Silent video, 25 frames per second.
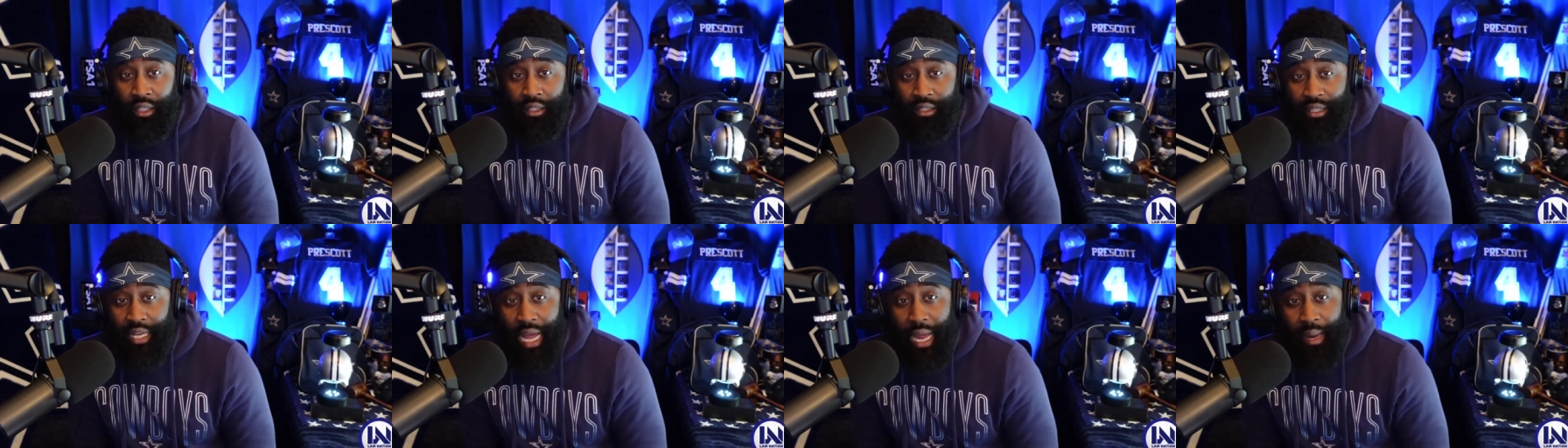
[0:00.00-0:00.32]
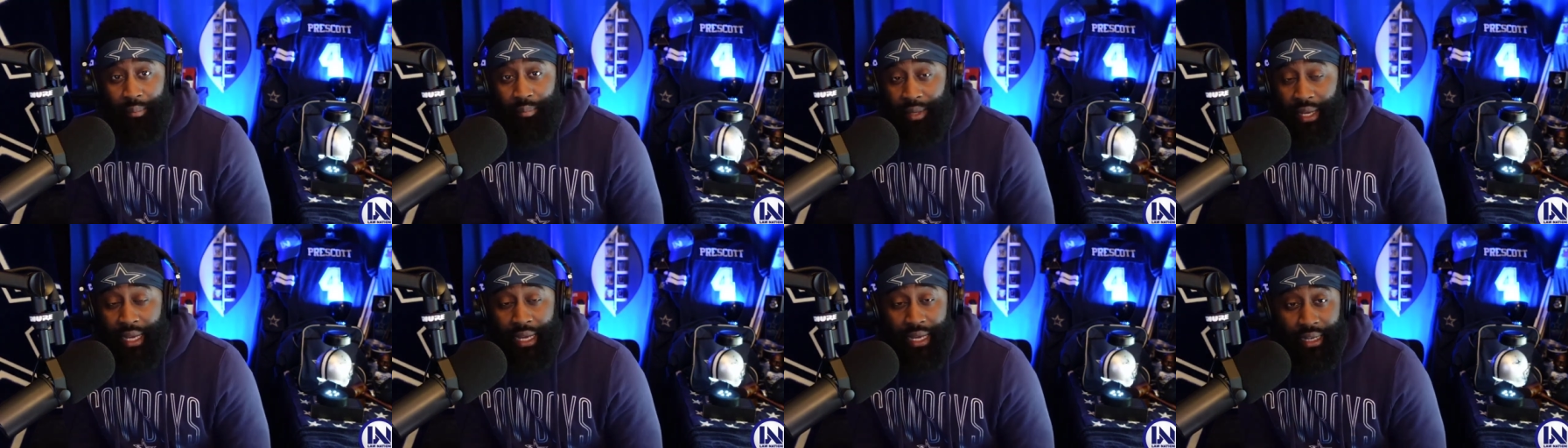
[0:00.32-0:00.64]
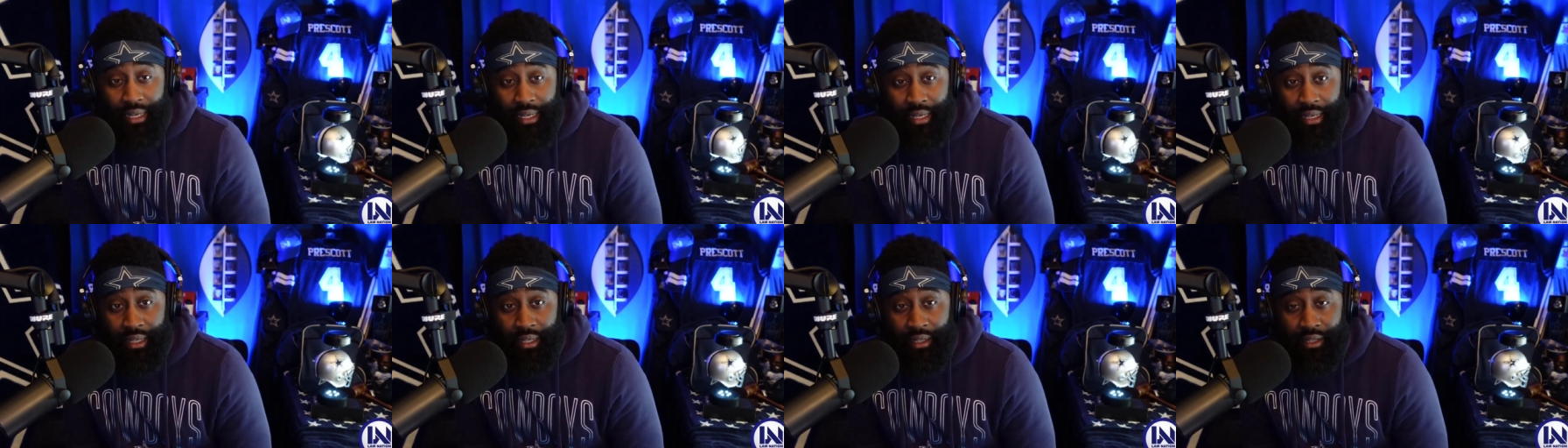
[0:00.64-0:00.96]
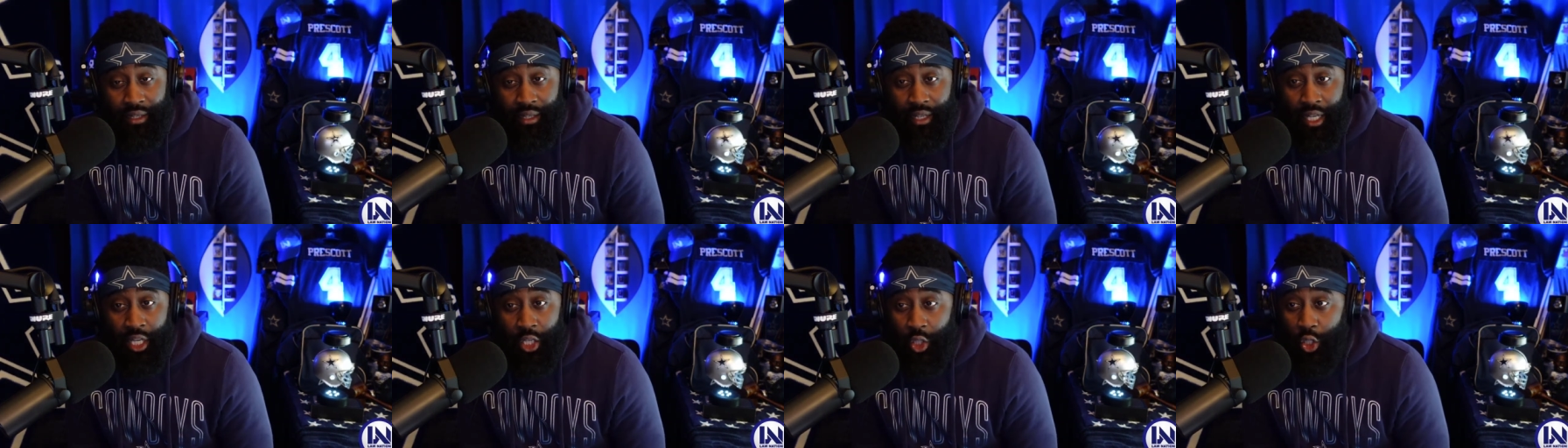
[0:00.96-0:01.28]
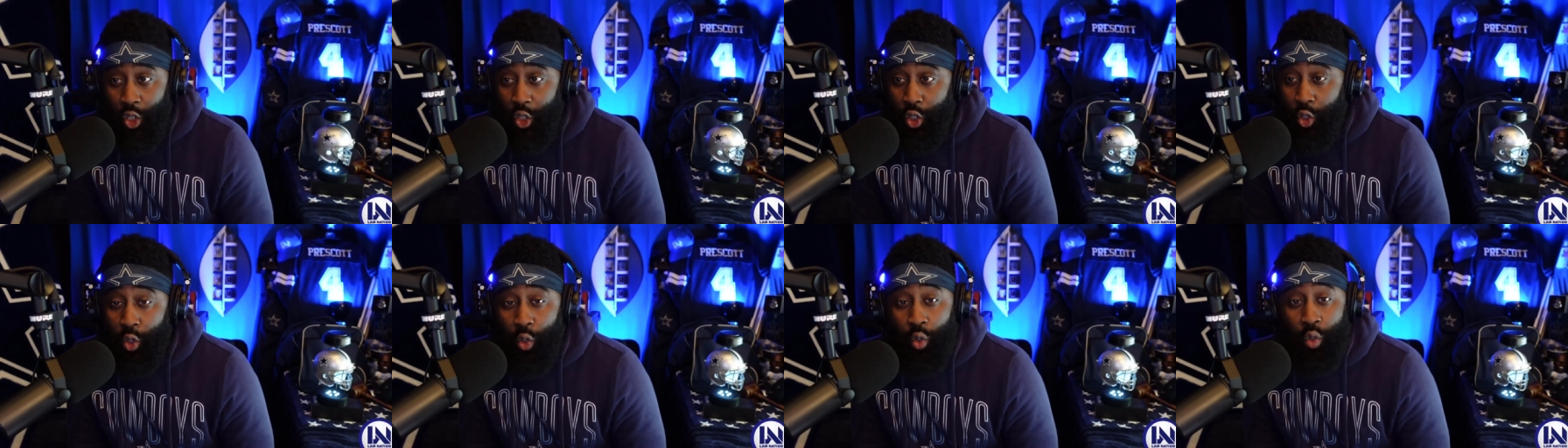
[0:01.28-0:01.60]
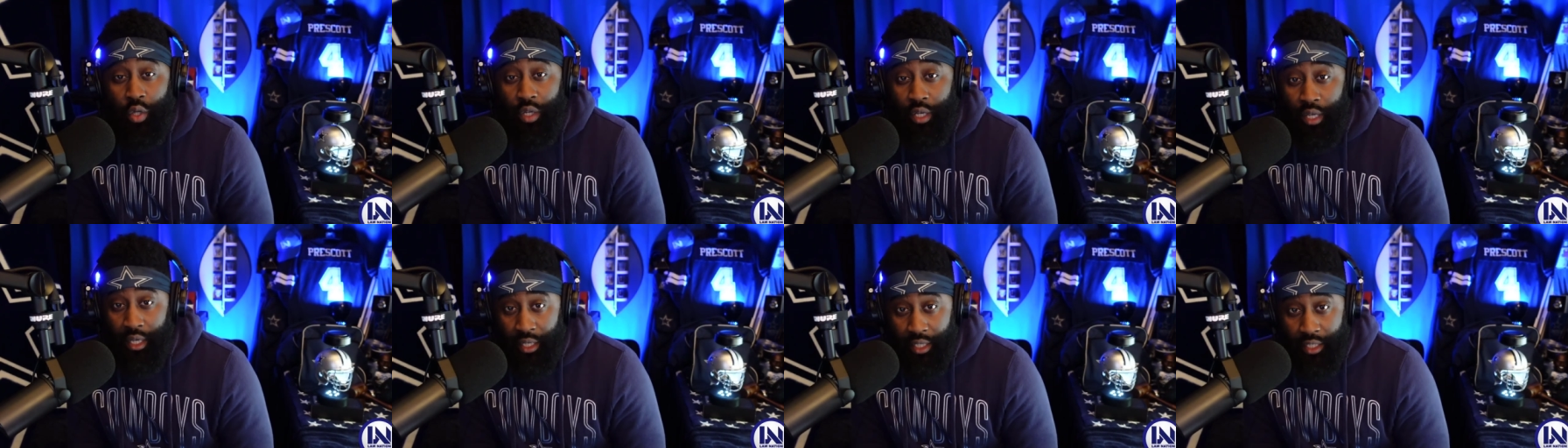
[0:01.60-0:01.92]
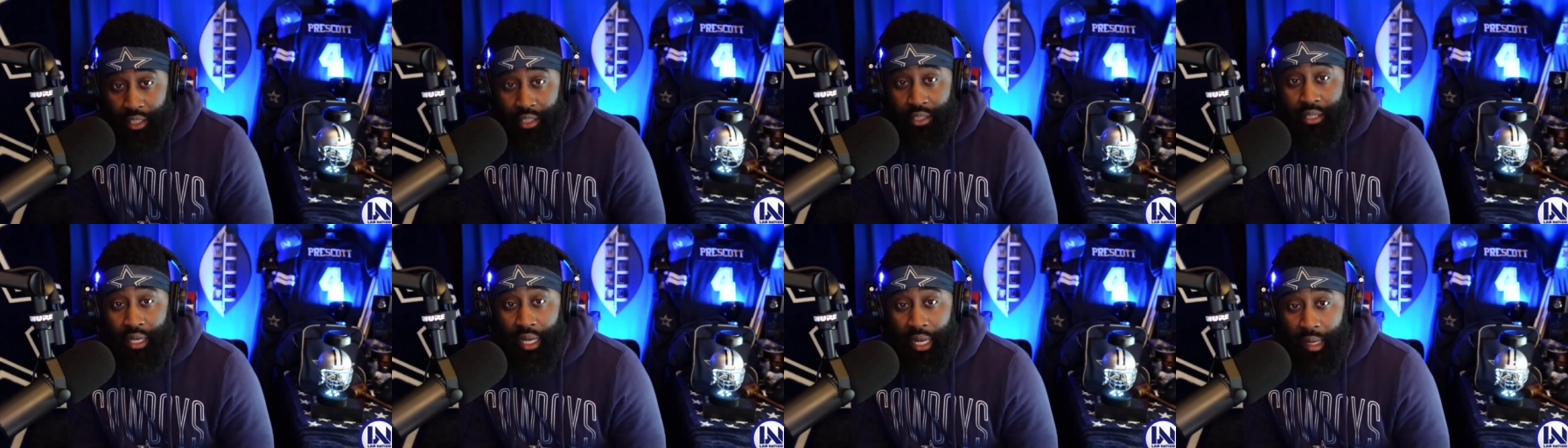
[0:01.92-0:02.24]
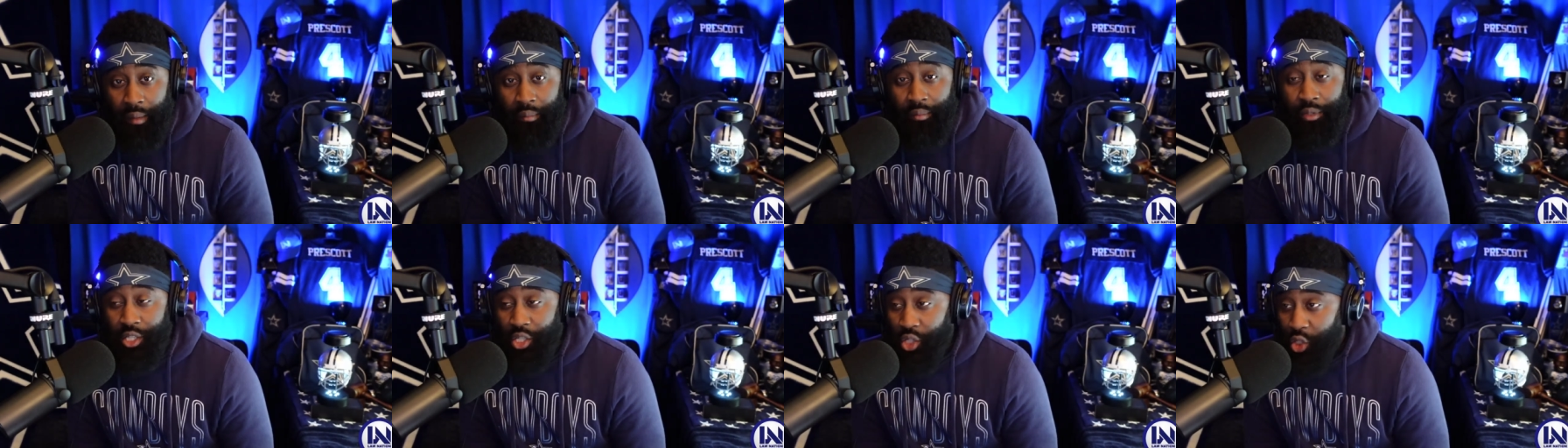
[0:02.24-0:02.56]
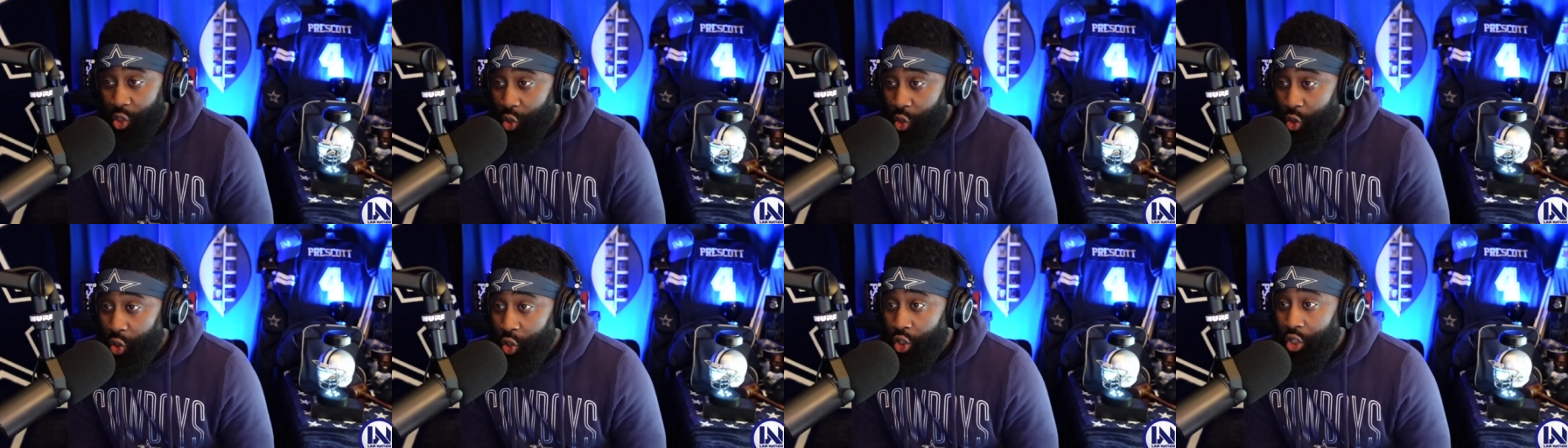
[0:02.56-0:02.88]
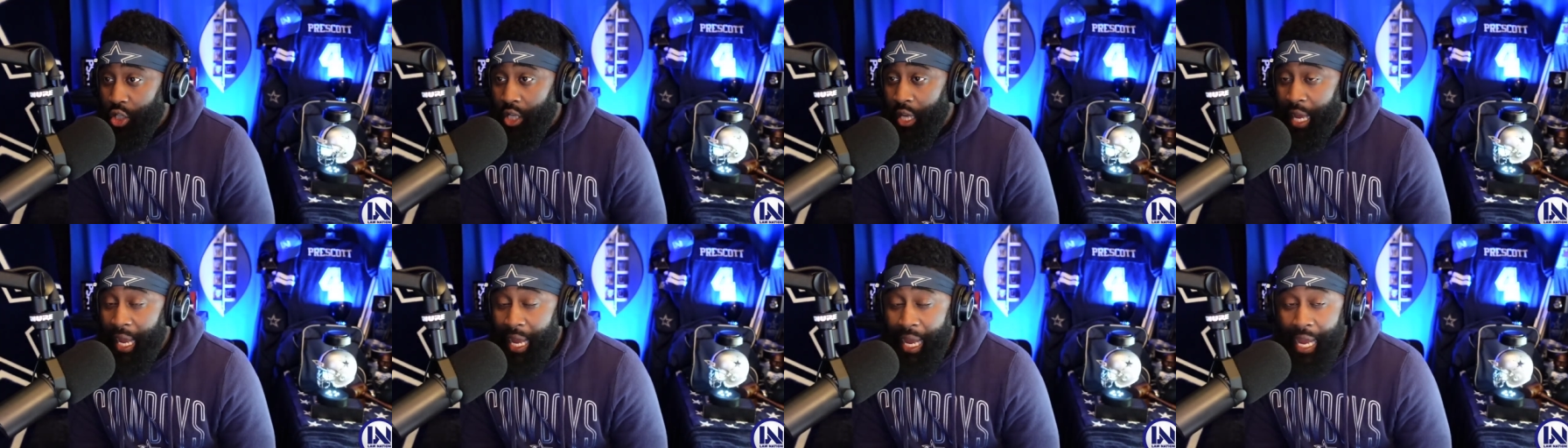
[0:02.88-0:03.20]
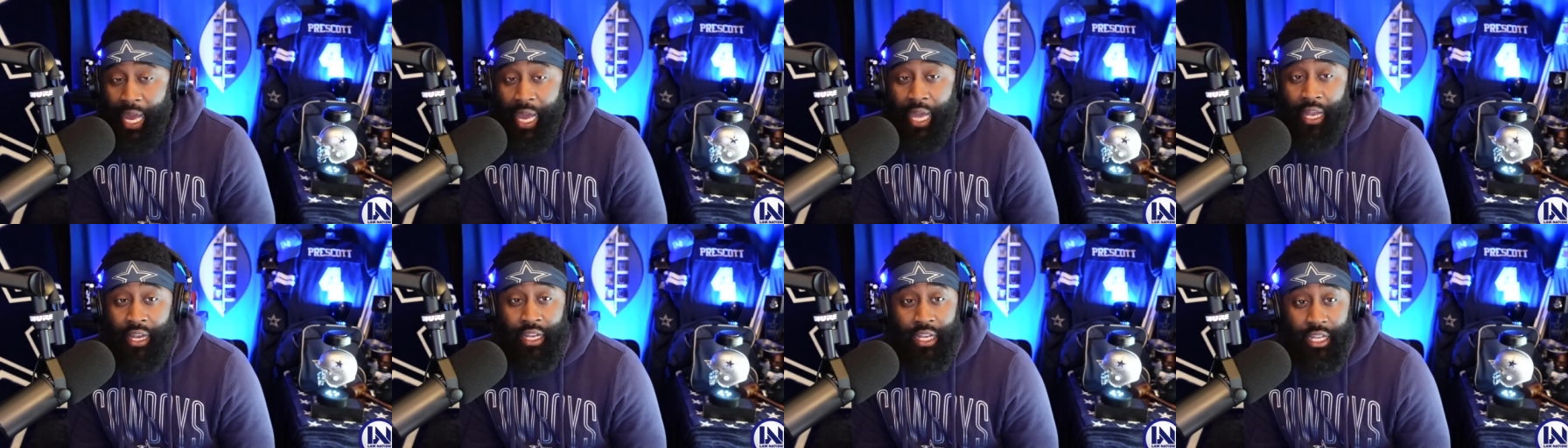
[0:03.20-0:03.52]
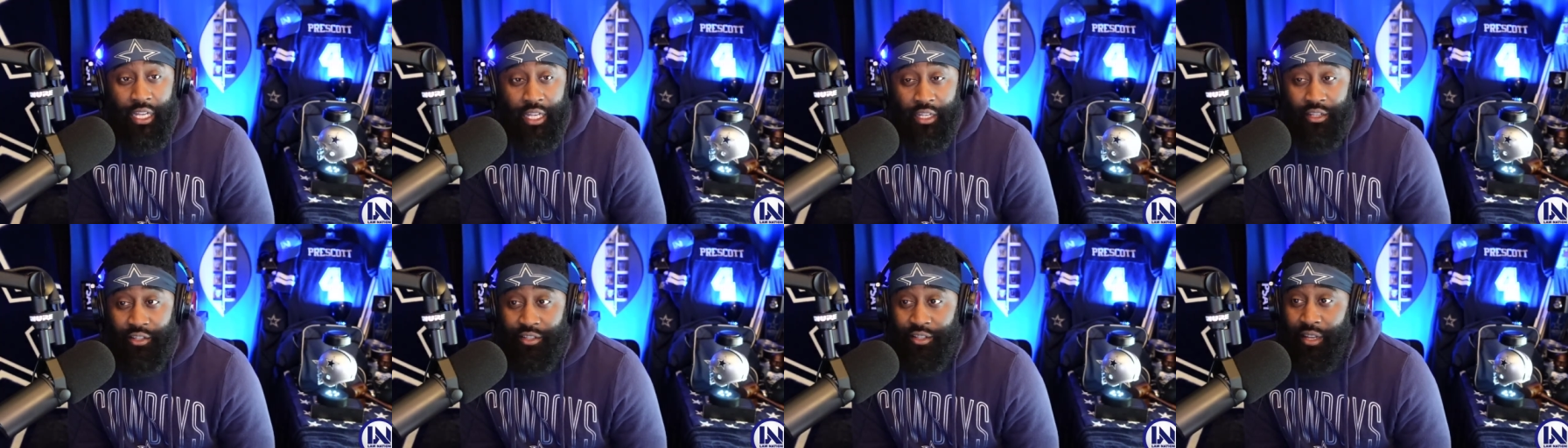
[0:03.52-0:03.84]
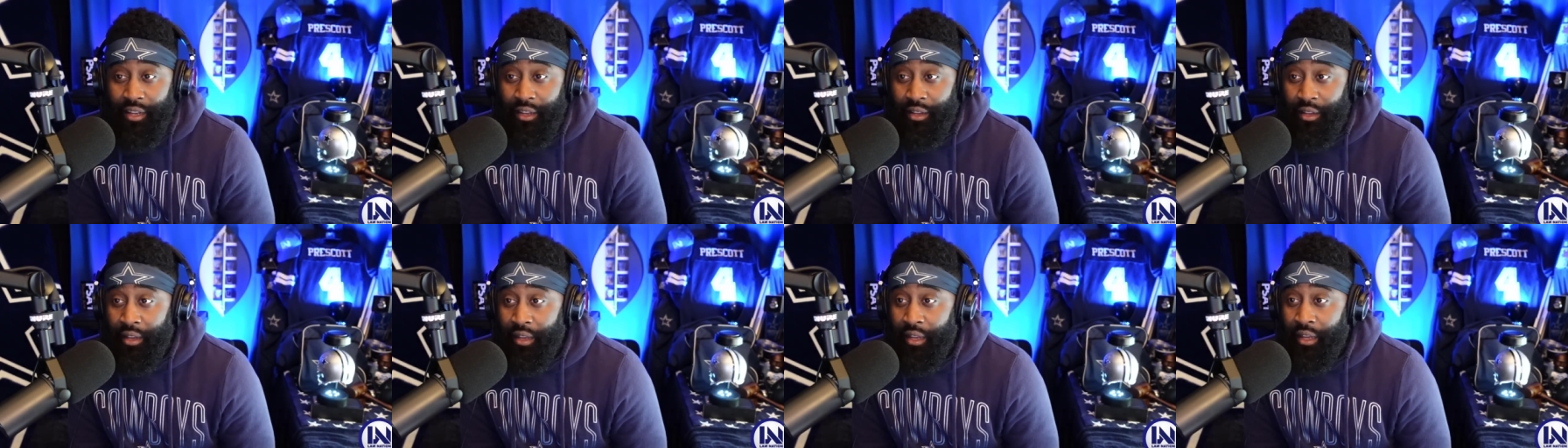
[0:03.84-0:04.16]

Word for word: Type that in and just look at his tape. Just look at his tape.